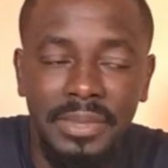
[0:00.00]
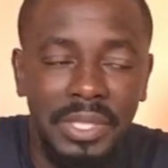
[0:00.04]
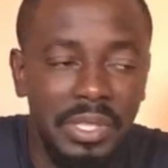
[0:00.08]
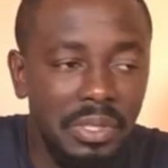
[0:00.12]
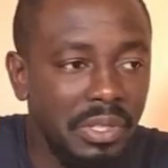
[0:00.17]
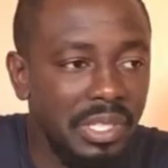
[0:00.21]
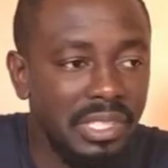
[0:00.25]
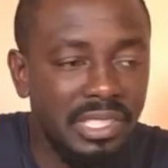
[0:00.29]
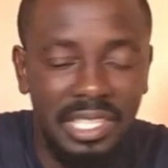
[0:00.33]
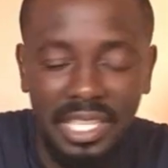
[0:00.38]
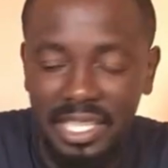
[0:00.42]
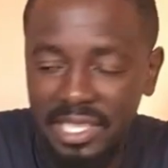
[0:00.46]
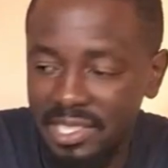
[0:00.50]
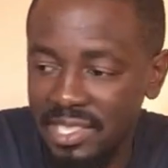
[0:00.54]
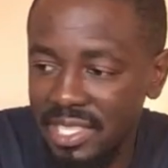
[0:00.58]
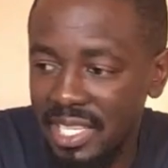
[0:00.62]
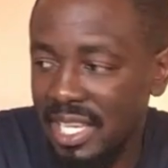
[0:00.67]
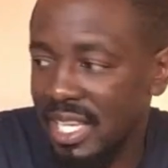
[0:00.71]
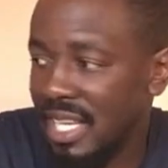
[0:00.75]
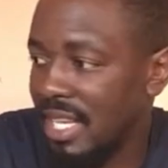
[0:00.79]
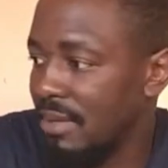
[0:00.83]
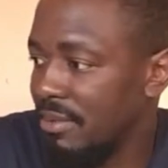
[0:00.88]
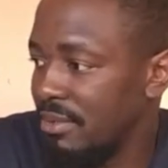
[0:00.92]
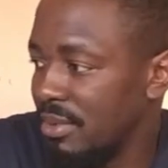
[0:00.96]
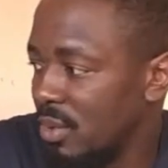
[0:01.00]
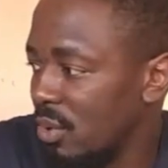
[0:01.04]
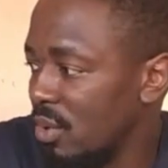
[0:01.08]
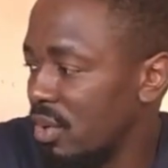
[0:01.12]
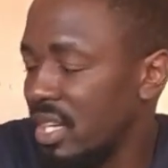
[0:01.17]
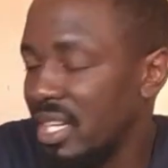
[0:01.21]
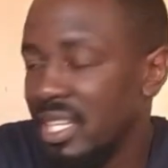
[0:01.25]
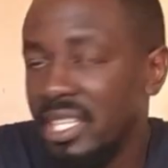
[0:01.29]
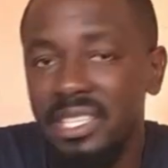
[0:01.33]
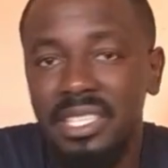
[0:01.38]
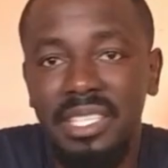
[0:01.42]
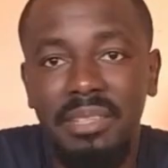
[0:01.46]
You know, it's like saying, I've
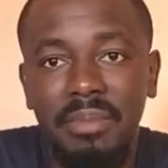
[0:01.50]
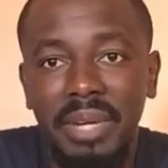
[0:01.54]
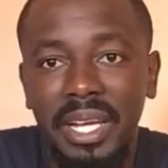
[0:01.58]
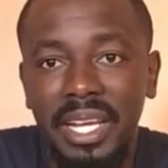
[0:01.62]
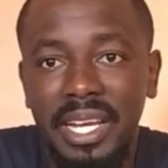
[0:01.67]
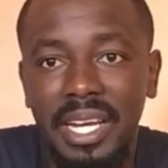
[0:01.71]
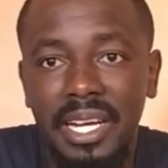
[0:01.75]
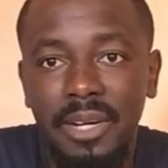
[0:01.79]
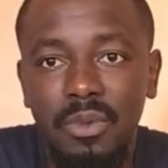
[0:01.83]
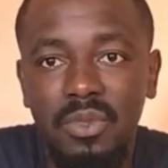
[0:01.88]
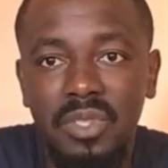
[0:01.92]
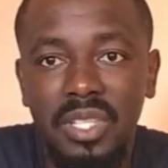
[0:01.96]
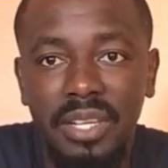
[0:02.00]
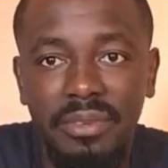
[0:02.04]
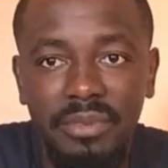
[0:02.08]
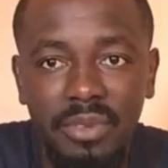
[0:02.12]
inoculated my cows,